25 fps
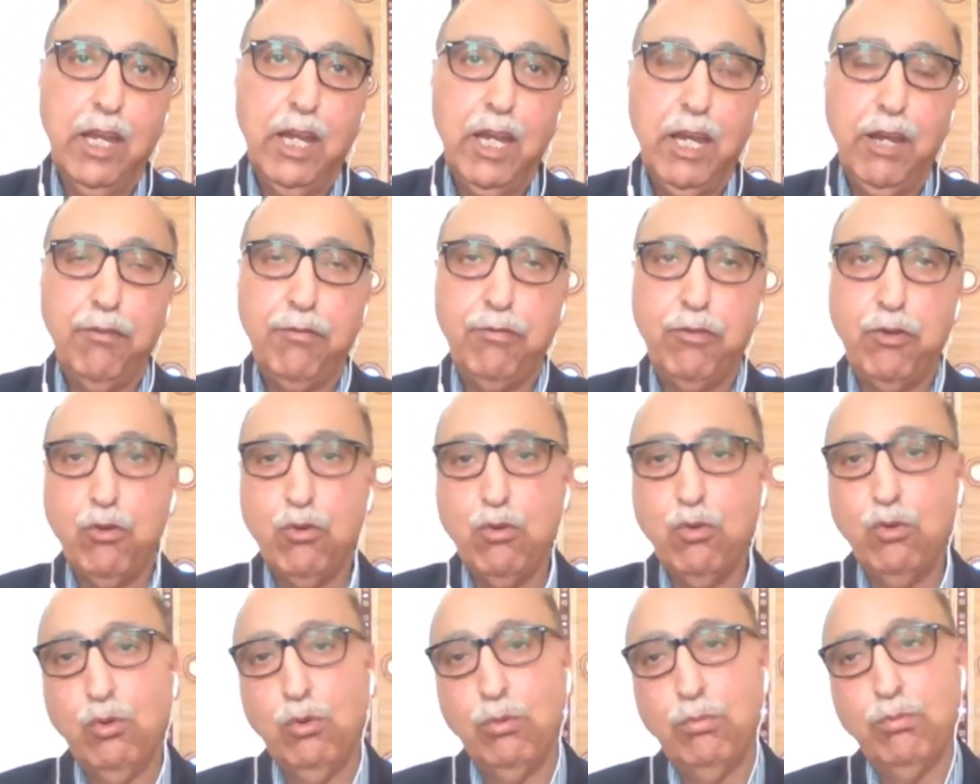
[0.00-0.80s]
If
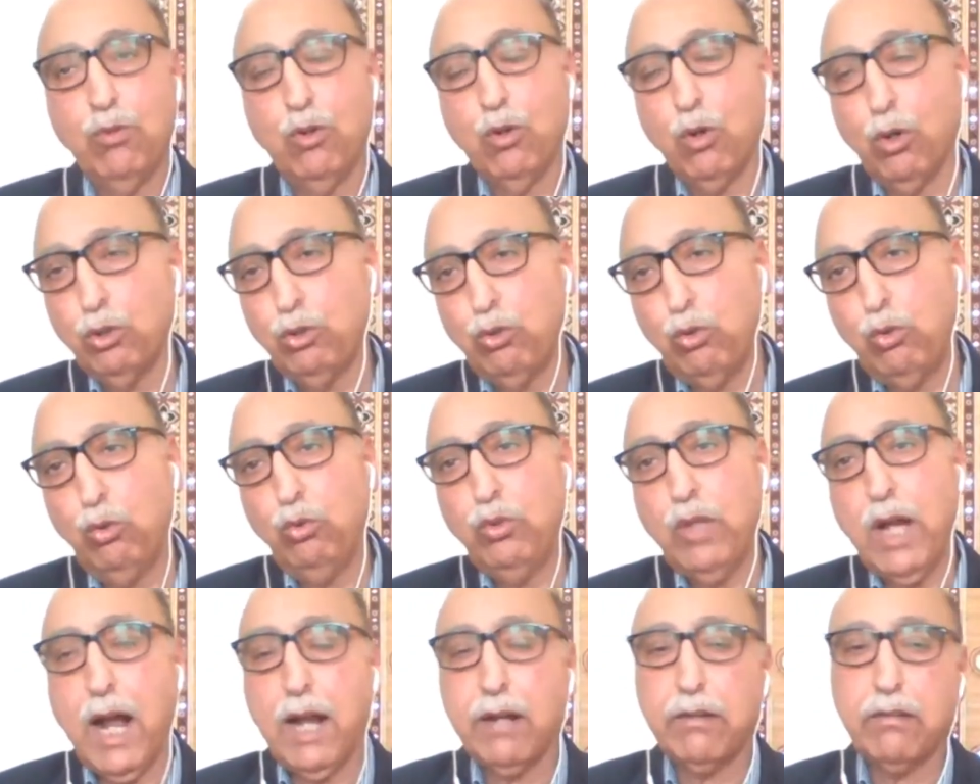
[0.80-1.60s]
you go
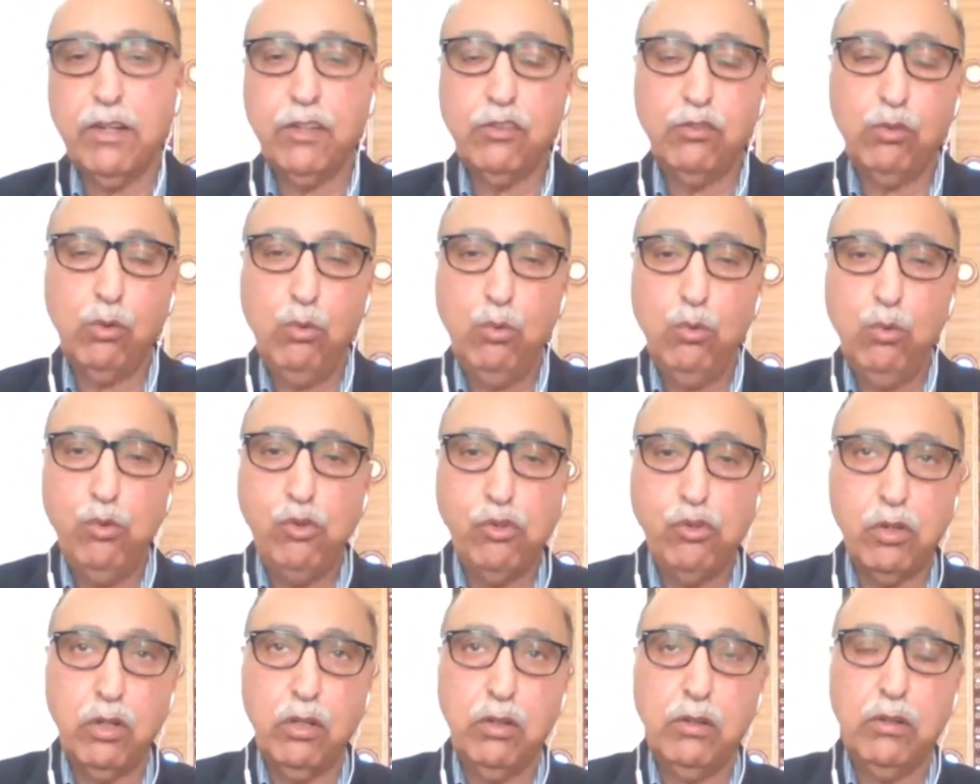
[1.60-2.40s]
through that
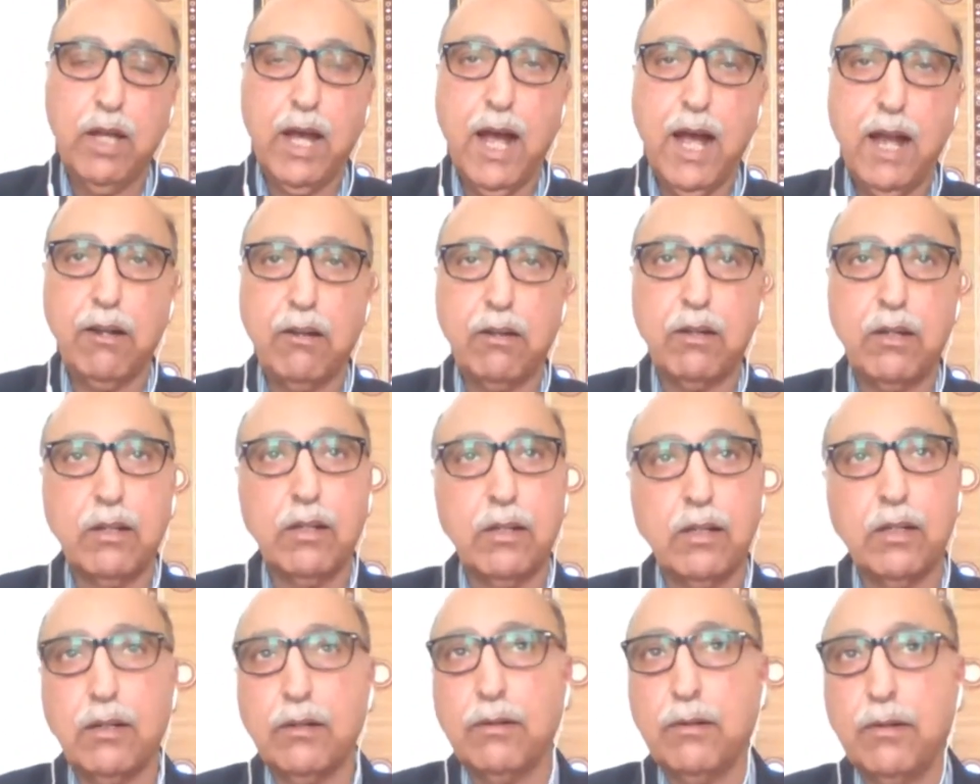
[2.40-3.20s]
resolution, that
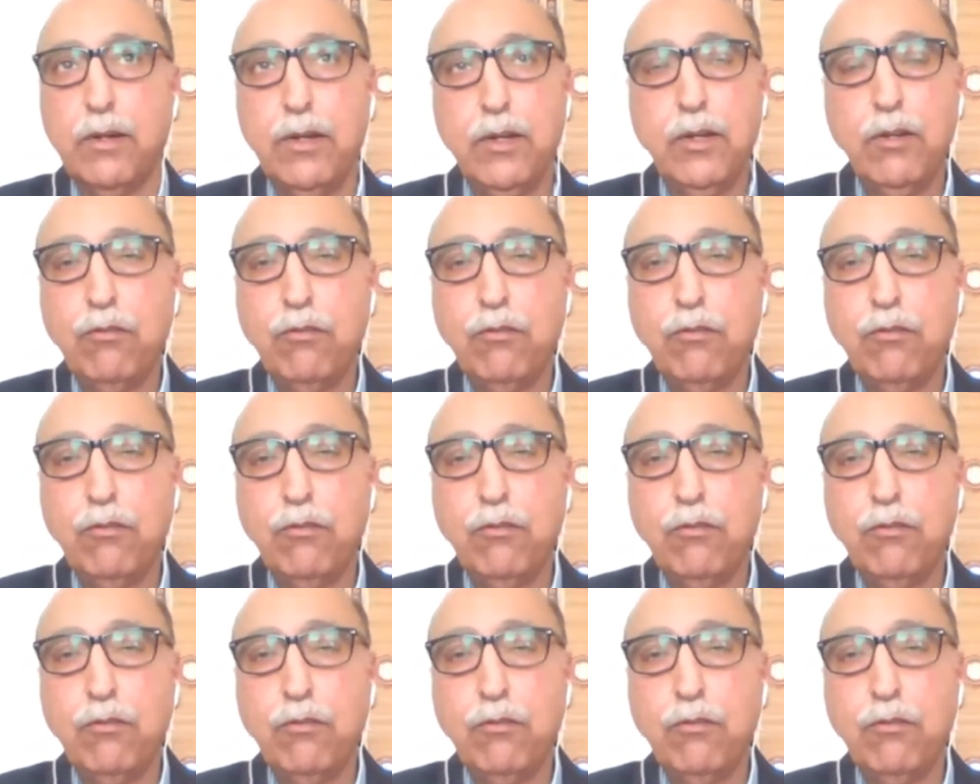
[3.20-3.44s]
uh,